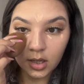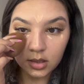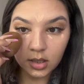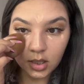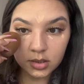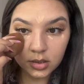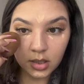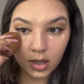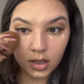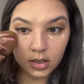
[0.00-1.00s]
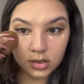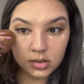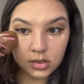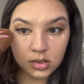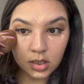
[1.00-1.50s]
the under eye
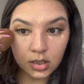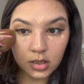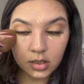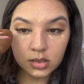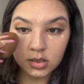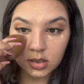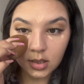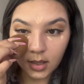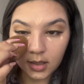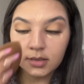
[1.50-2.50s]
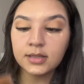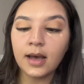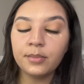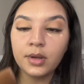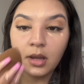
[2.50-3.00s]
concealer, just light
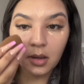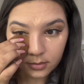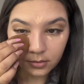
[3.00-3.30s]
tapping.